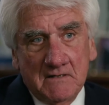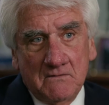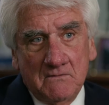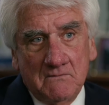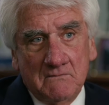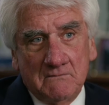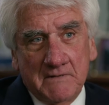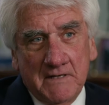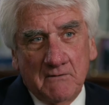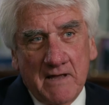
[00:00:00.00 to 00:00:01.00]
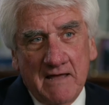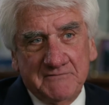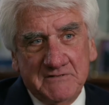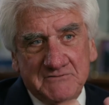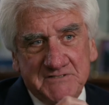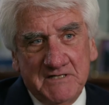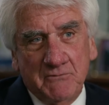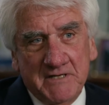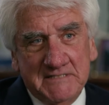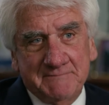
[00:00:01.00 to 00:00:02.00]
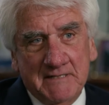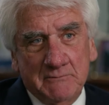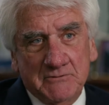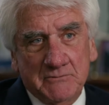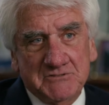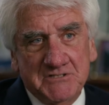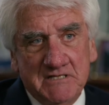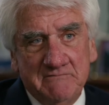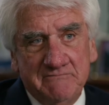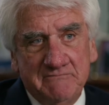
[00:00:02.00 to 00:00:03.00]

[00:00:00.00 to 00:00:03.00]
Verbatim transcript: who, you know, after you see what he's been able to achieve,